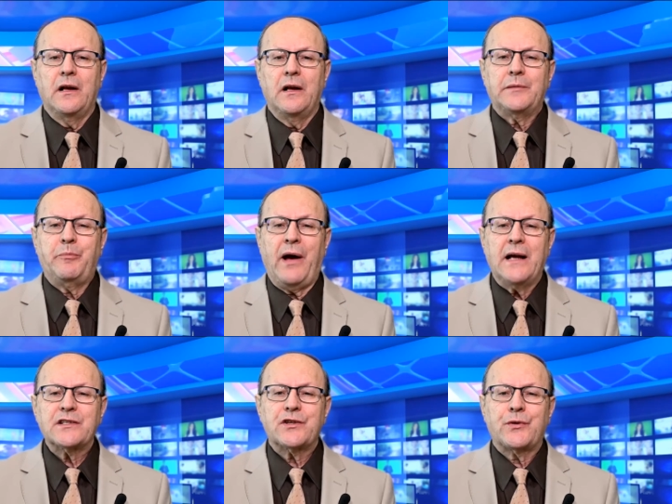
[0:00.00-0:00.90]
had
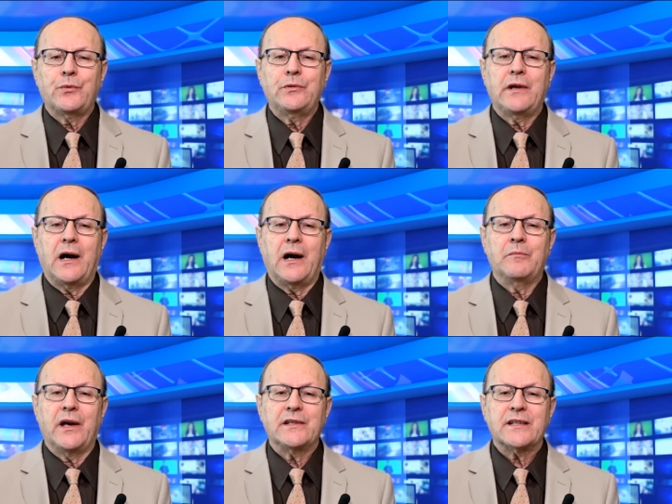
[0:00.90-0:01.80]
passed through
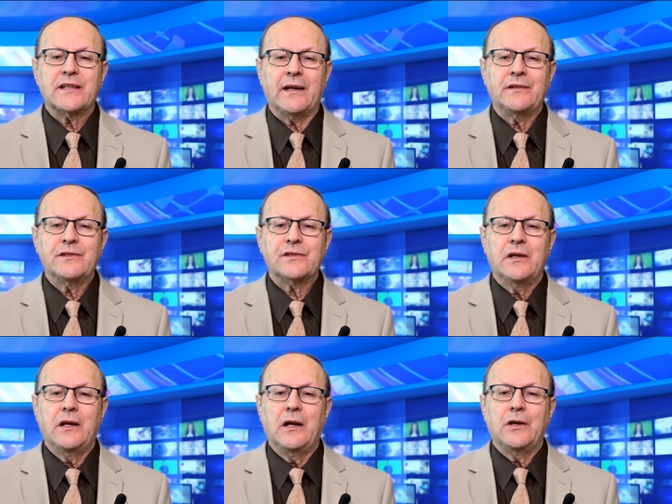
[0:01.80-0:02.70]
Naim Bey's hands
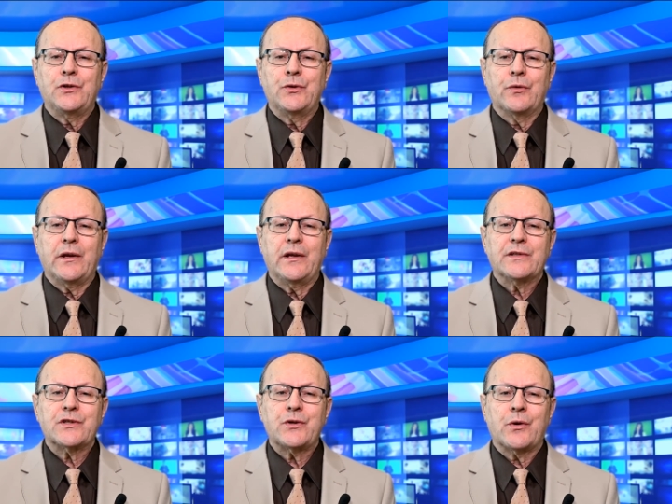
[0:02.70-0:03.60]
during
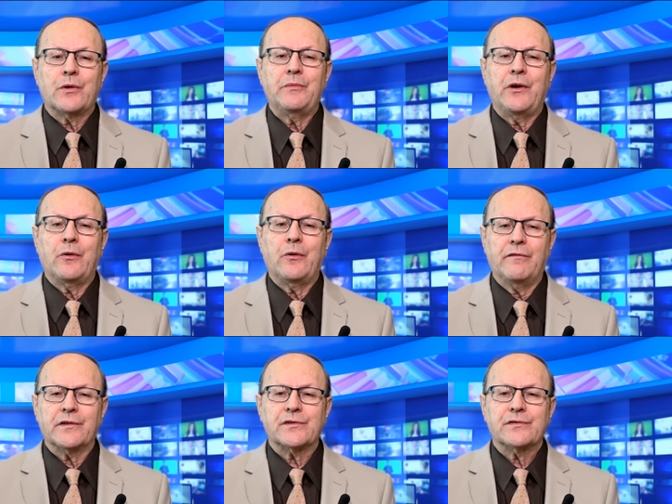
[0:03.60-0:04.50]
his term in
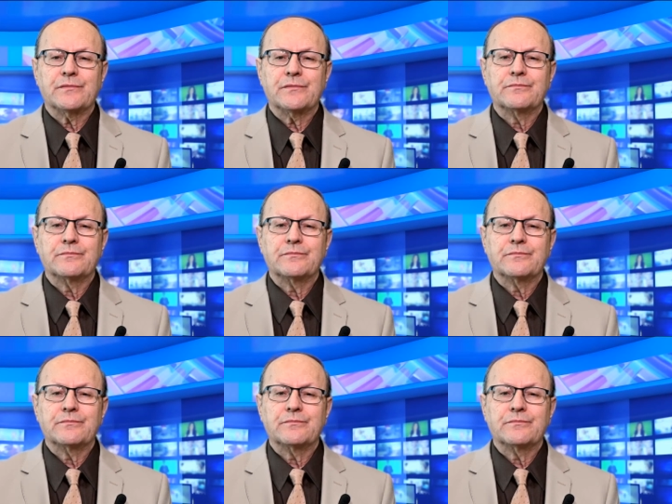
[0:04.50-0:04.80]
office.